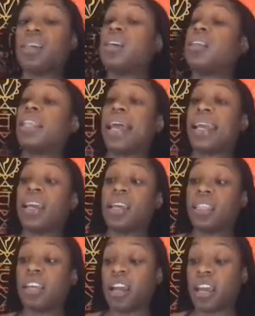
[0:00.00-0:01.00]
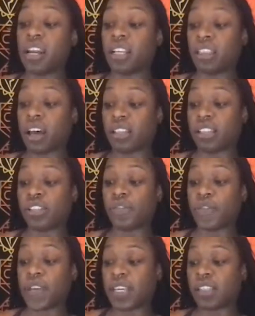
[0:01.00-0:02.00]
Like, their inner thoughts is
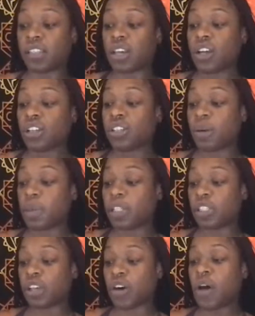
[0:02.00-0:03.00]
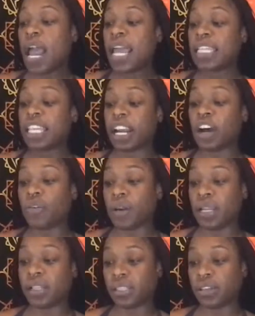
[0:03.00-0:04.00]
fixed so much so they don't
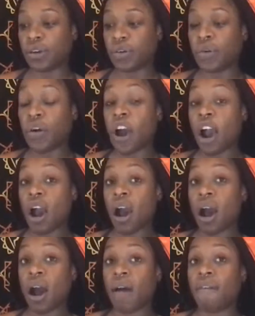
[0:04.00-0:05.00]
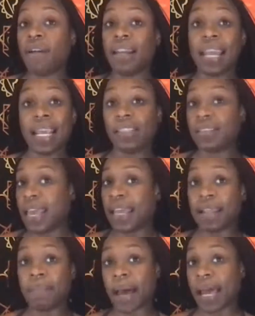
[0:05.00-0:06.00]
need to relate to
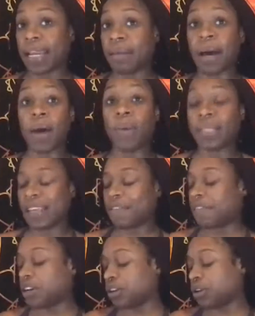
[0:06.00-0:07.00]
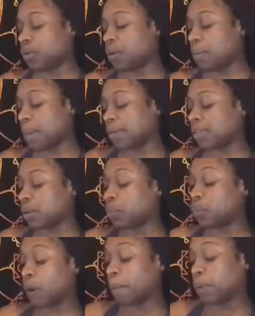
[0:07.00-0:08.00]
anybody about what they finna do, what moves
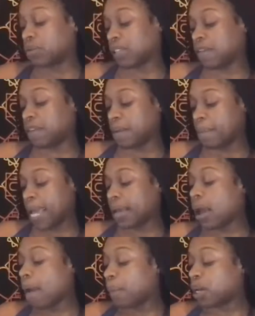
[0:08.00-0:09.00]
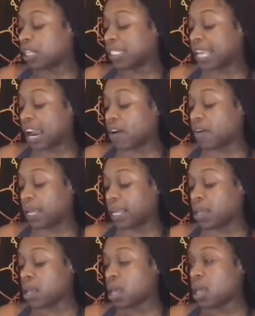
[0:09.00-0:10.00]
they finna make, because they're
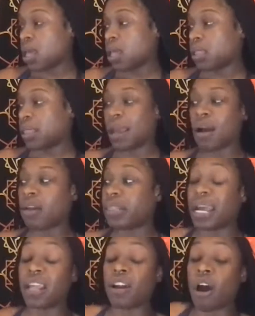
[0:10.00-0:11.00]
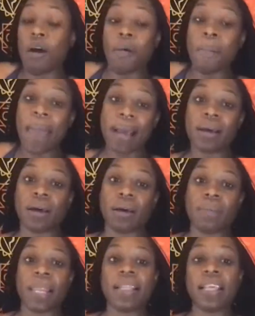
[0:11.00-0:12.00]
their own backup.
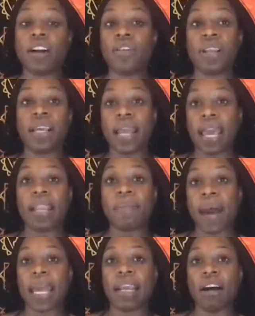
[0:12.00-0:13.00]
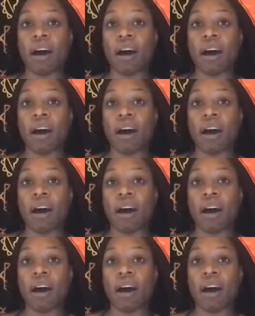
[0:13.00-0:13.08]
Like, they don't need anybody